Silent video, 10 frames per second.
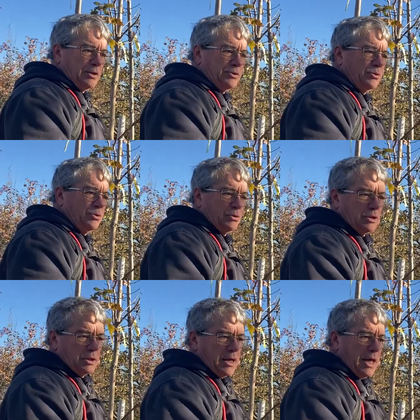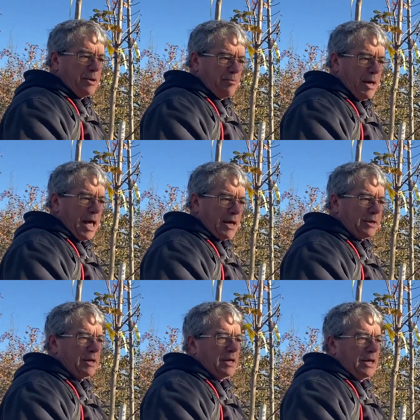to head it
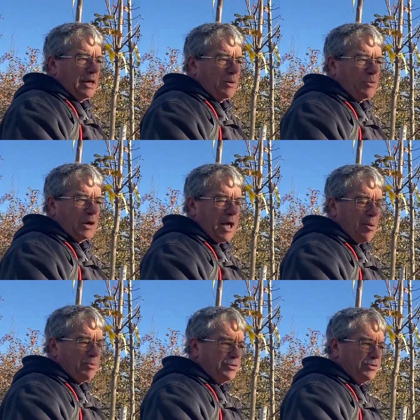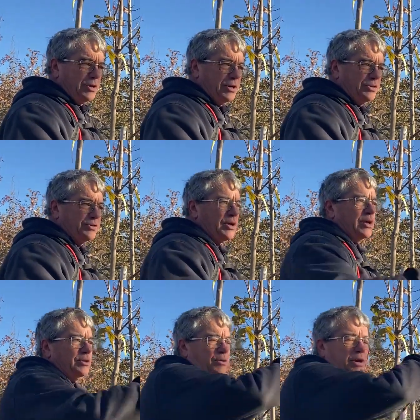back, and what happens is
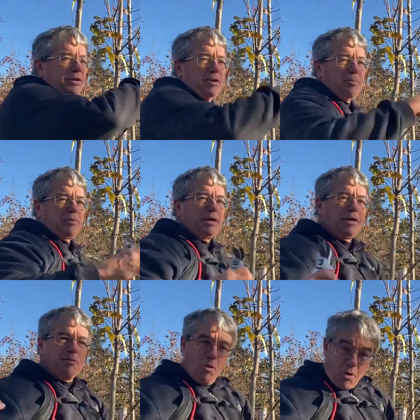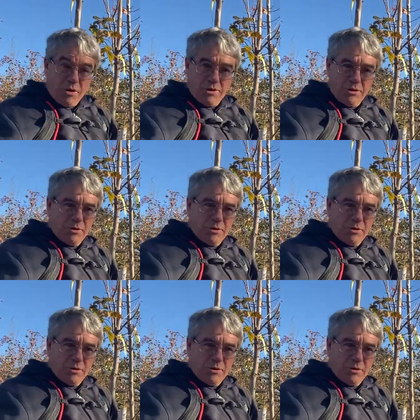that you end up getting more new